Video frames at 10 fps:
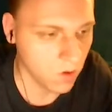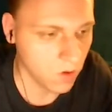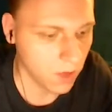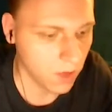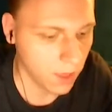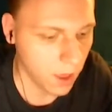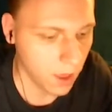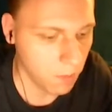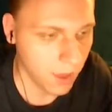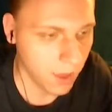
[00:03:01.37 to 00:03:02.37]
like a
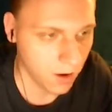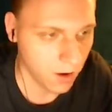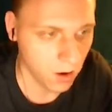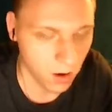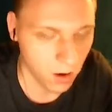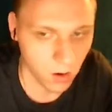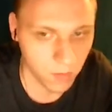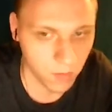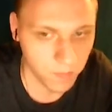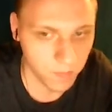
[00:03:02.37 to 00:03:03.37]
picker, you know.
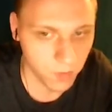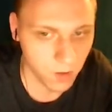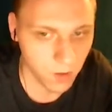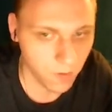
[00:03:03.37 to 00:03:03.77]
This